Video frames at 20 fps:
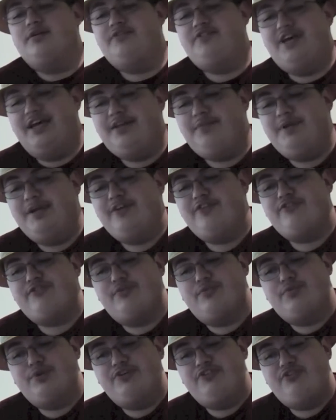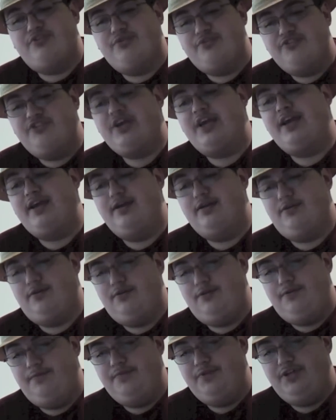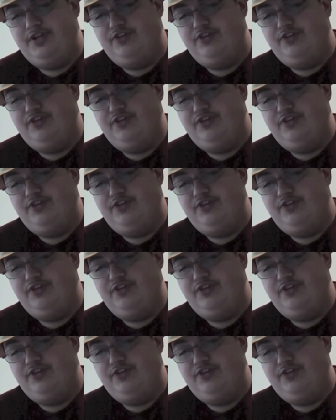Deadman's original tale